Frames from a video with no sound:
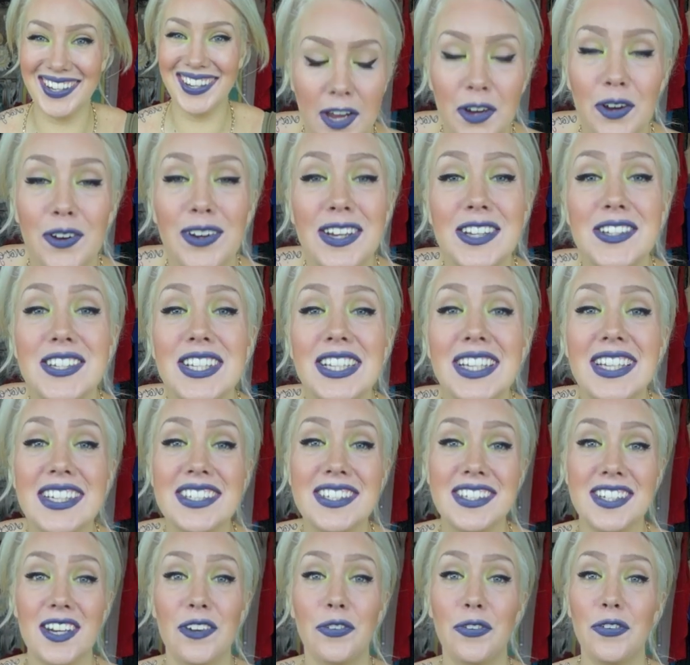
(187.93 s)
I'm going to
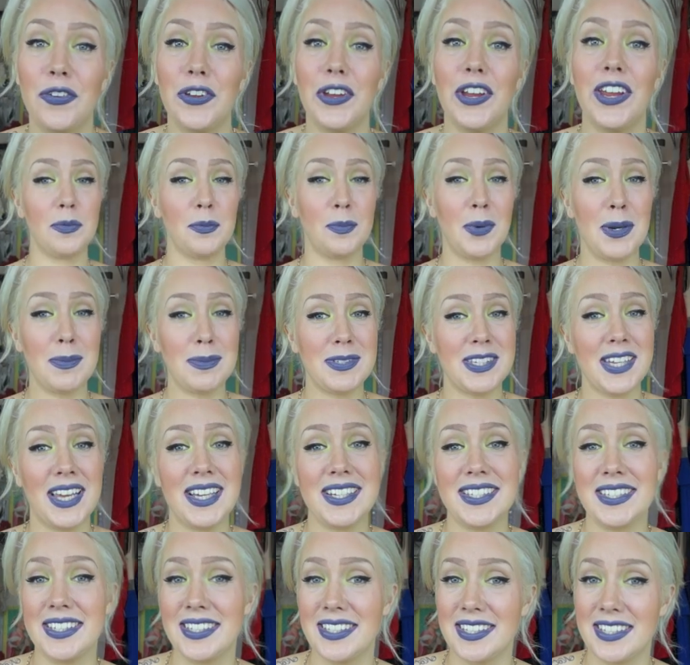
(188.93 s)
list a few
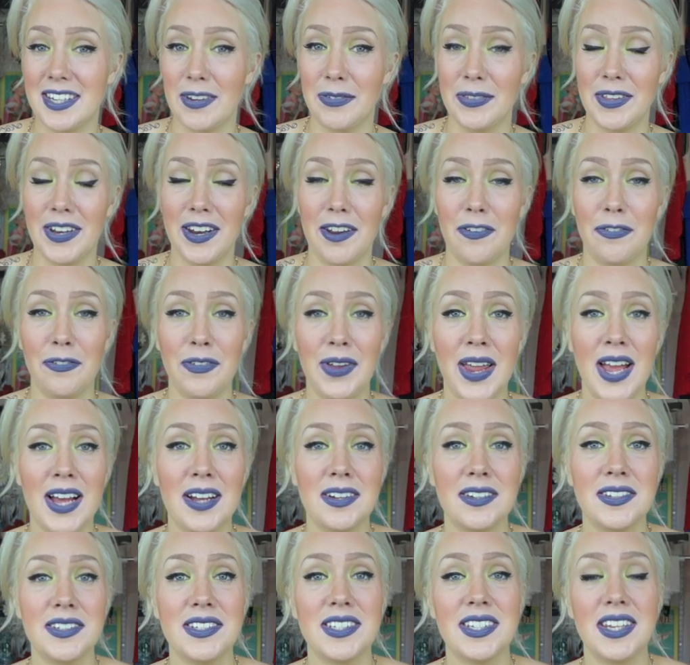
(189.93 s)
websites and stuff that I
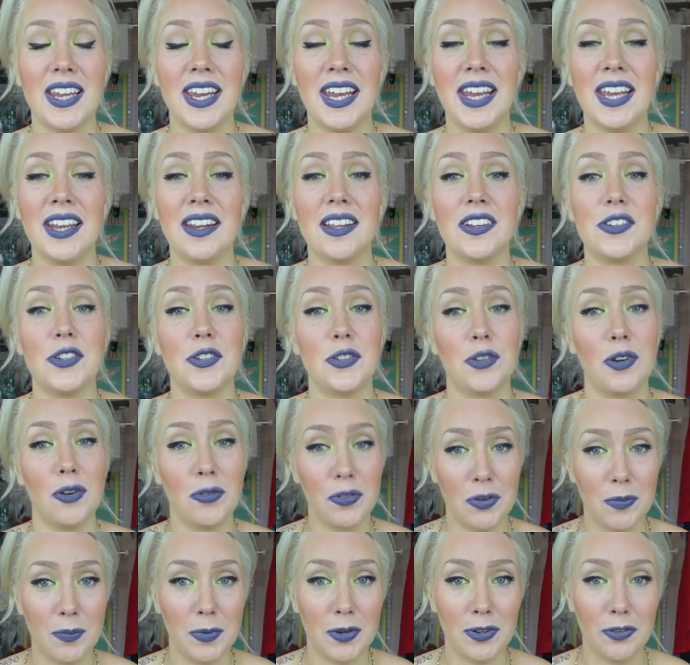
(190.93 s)
found in the
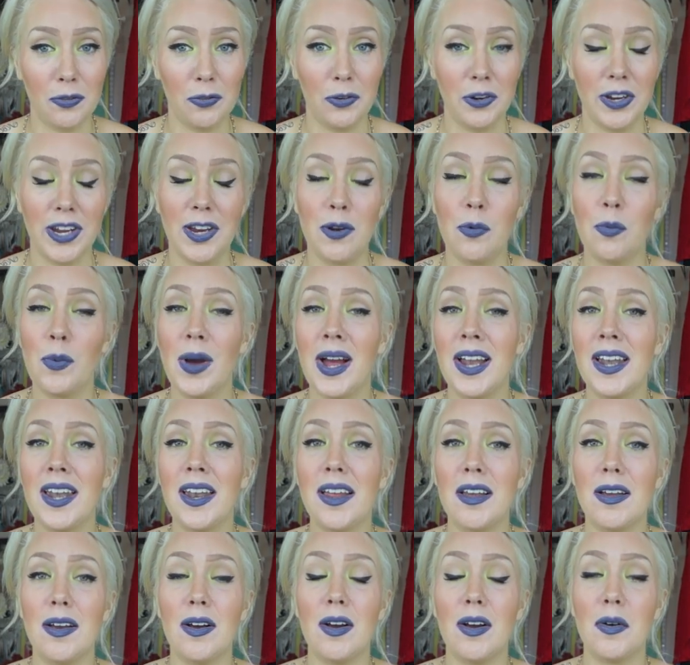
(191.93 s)
description box for you. One
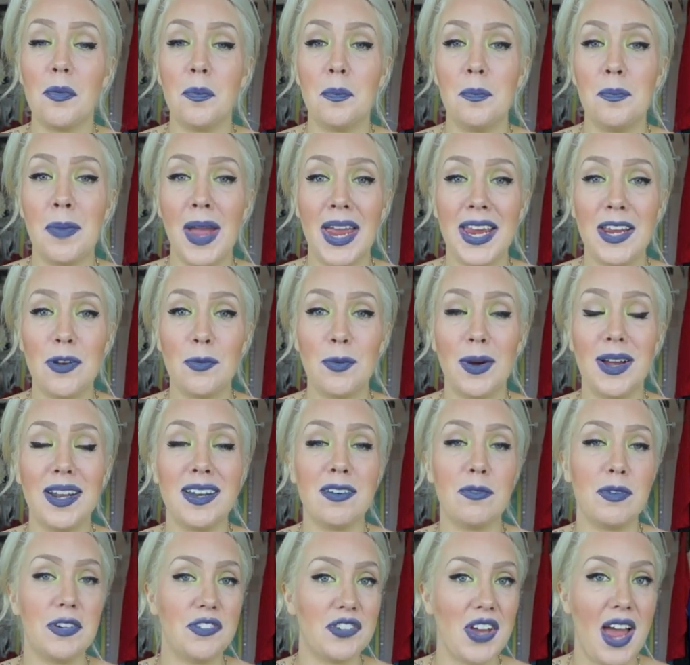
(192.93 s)
main
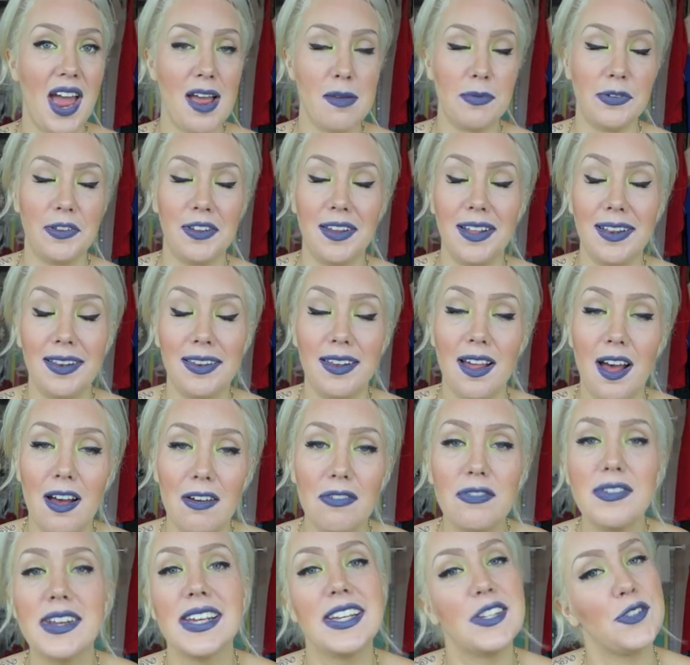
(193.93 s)
one, which I absolutely
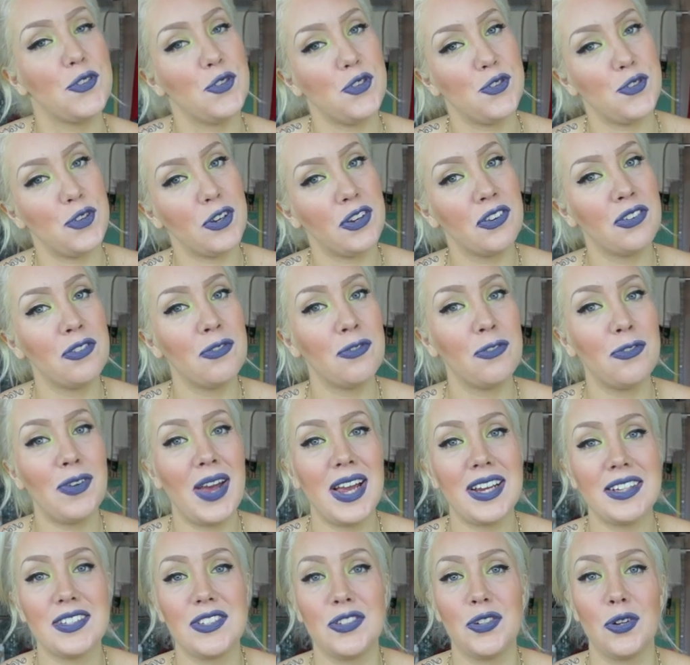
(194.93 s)
love, is
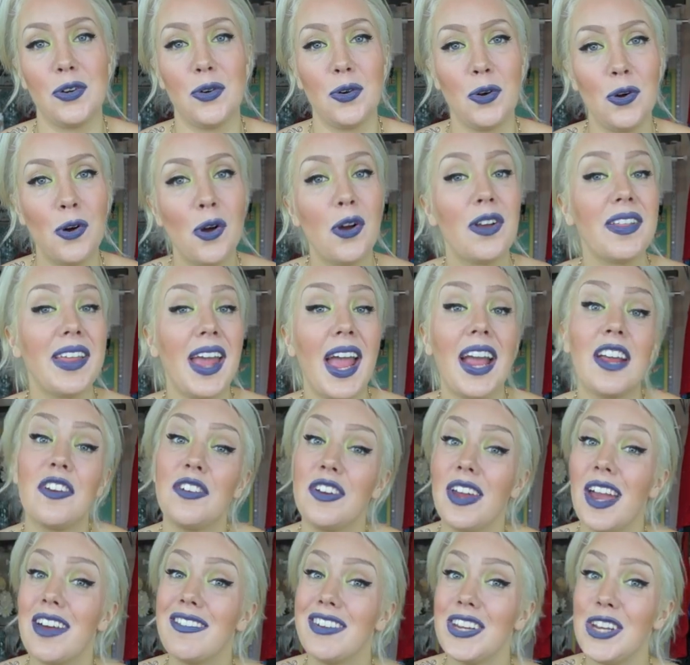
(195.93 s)
nutritionfacts.org. They
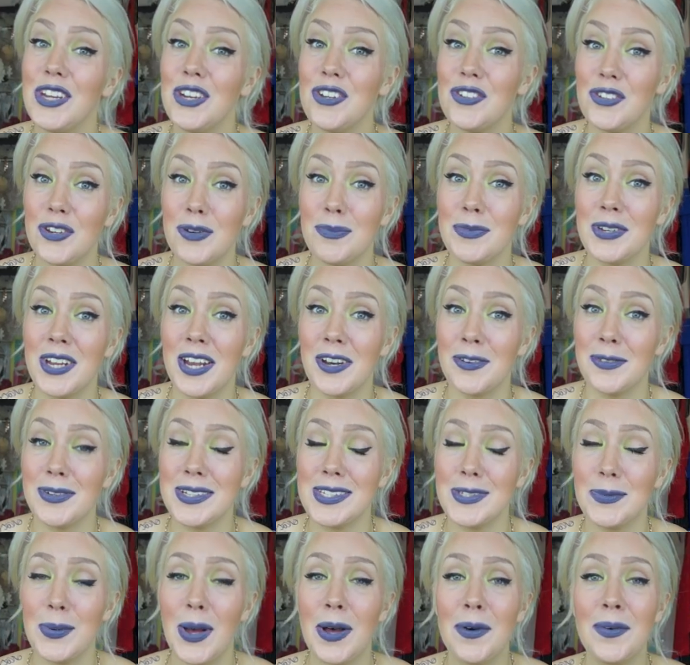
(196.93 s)
actually have a YouTube channel
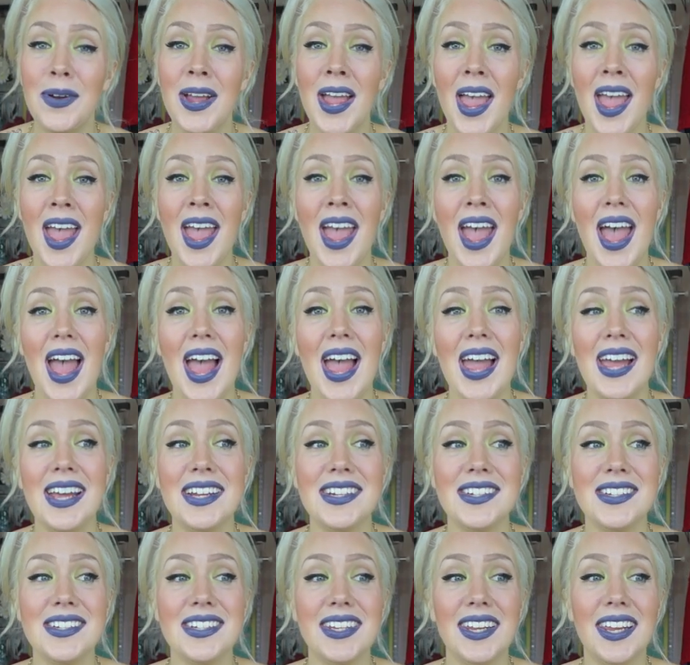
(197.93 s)
as well,
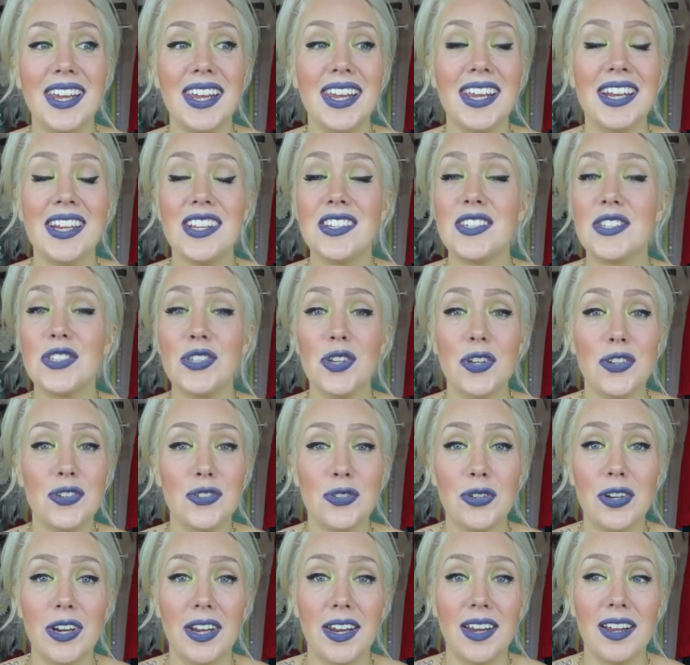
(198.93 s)
and it is so
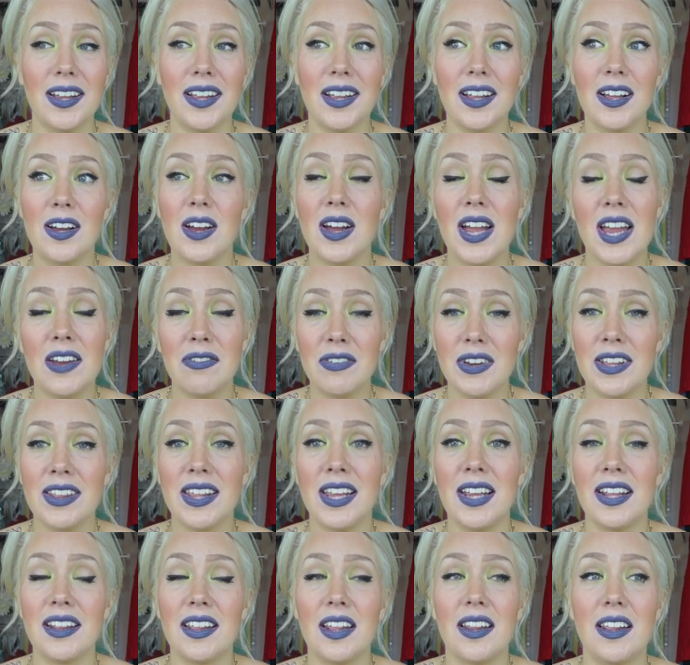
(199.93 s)
true.
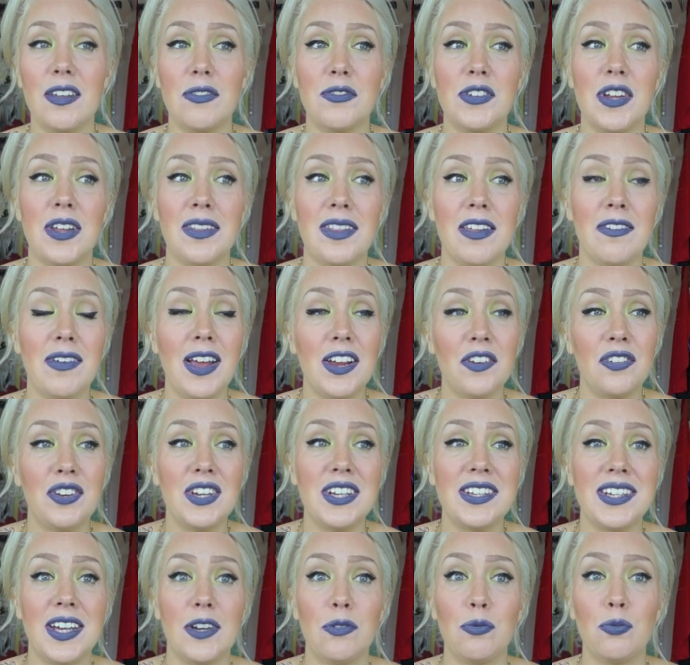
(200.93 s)
Everything that they've done, they've
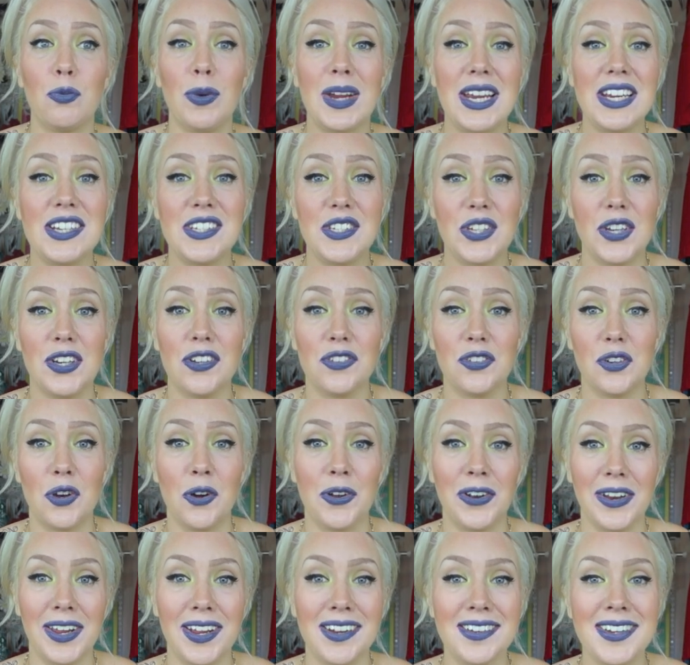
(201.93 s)
actually done research
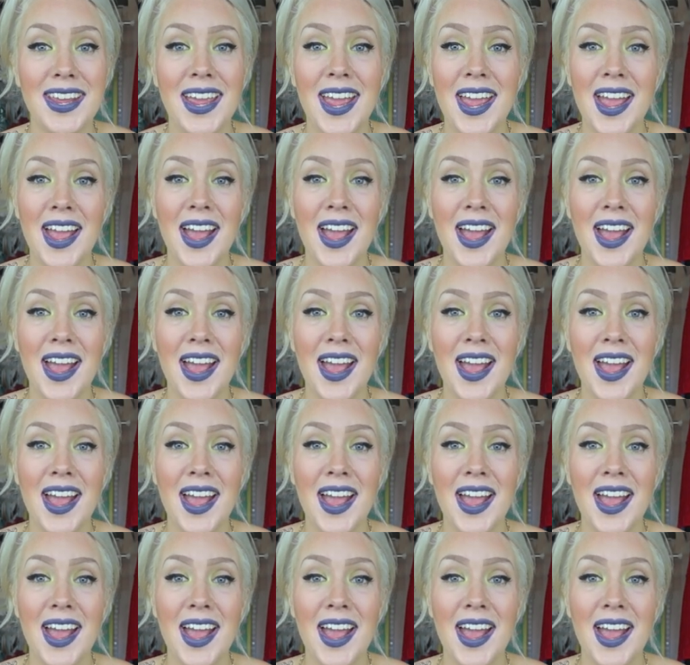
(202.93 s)
on it.